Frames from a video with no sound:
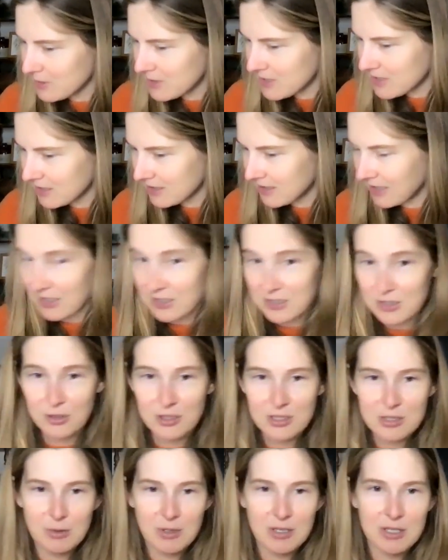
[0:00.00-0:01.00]
What's the, yeah, it's
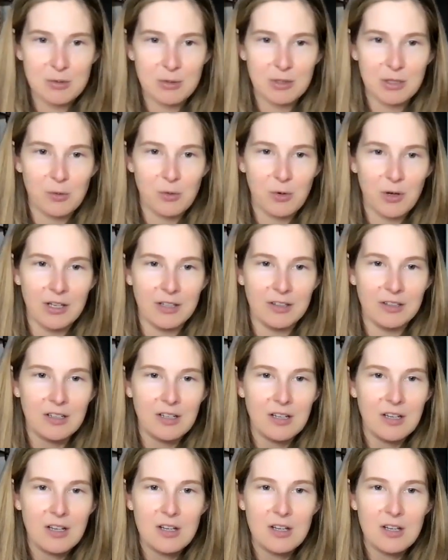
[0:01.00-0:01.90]
only 2021,